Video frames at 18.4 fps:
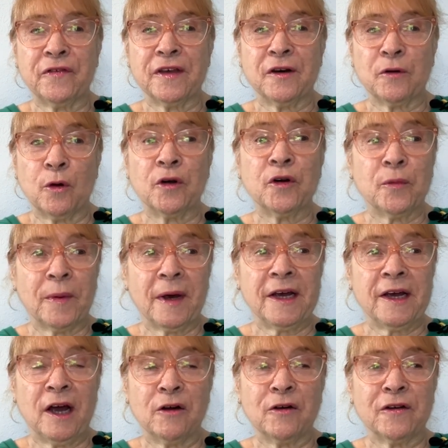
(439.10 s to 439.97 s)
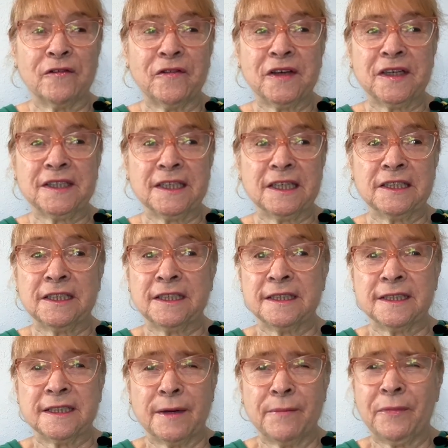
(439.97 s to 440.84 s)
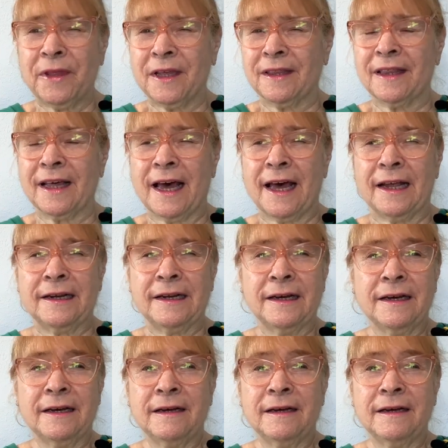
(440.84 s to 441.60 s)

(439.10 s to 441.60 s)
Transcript: autobiographies into something that